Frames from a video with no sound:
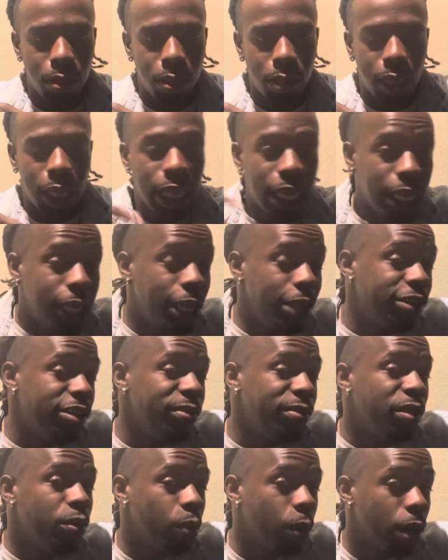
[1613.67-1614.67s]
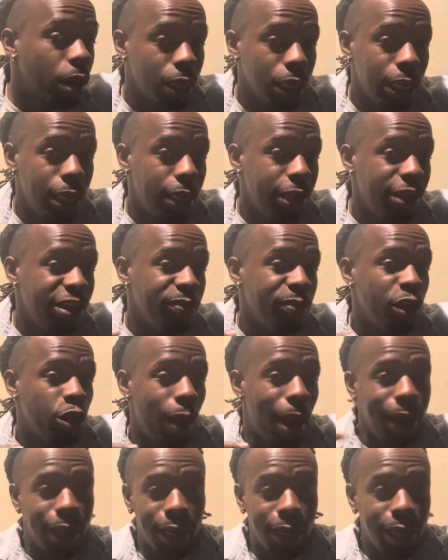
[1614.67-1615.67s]
He needs to be working. He needs to be
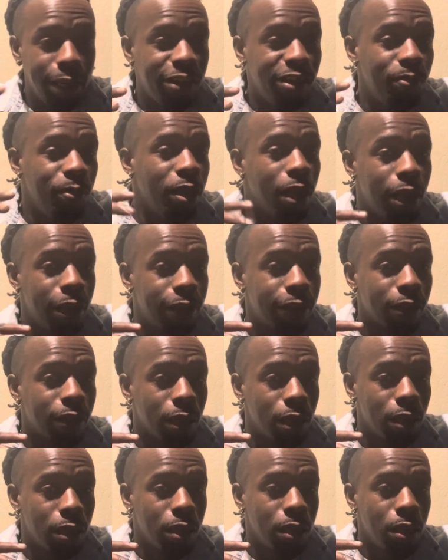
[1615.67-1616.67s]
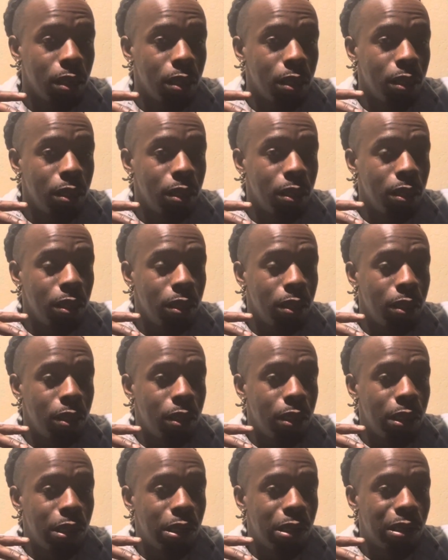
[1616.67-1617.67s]
grinding. He needs to be hustling.
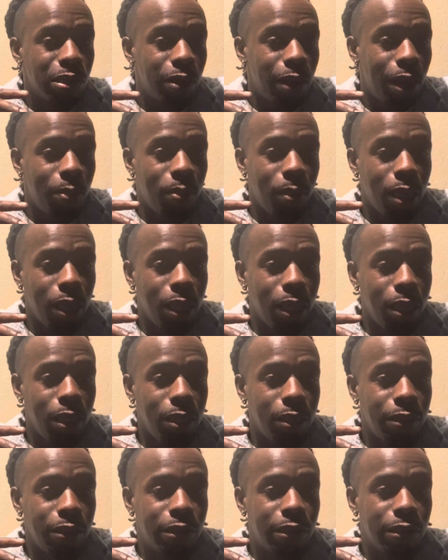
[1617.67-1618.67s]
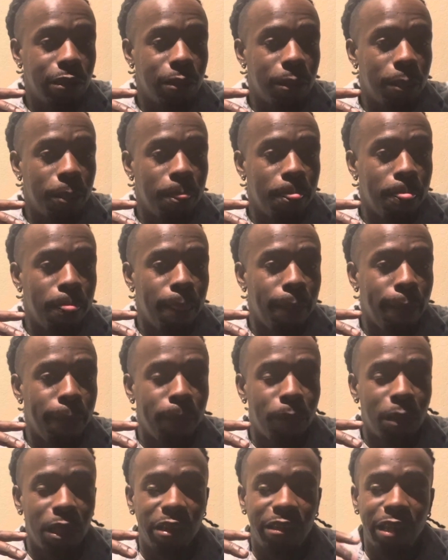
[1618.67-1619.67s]
So that means
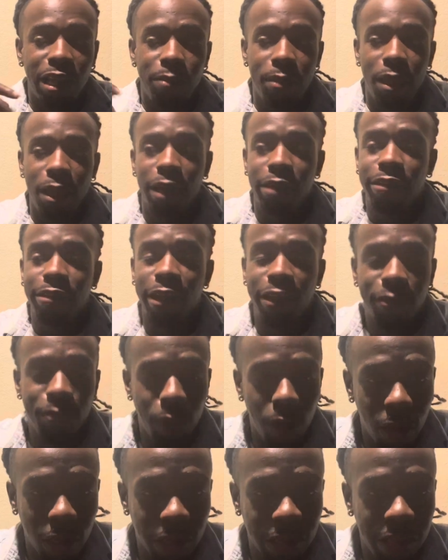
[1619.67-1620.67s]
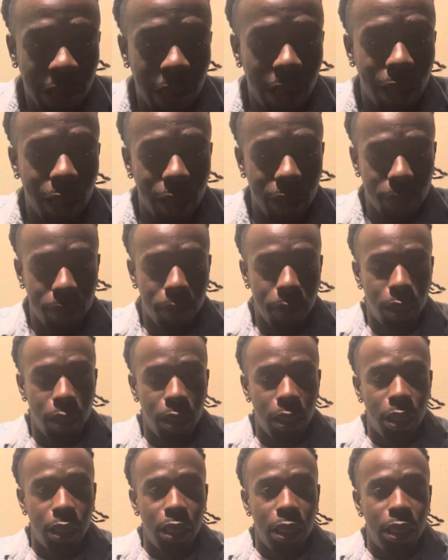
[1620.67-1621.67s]
instead of being accessible all the time,
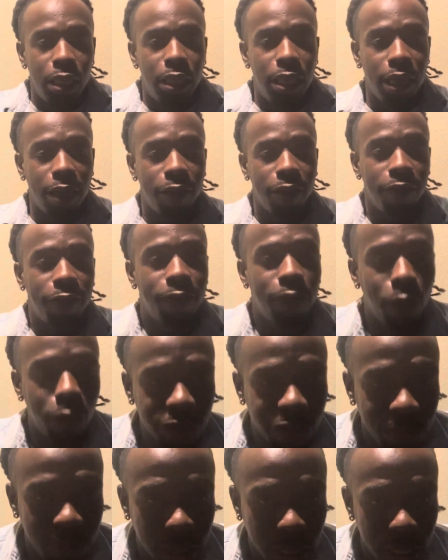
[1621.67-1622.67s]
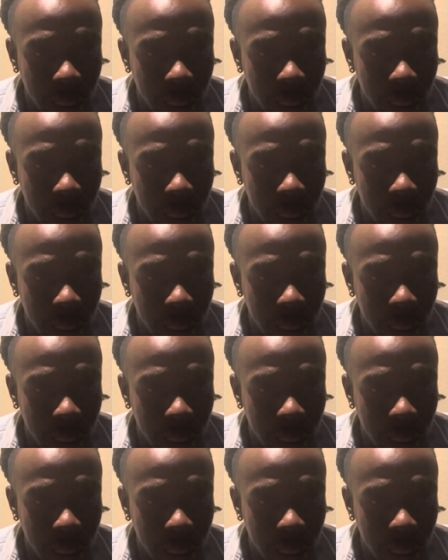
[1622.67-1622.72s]
the enforcement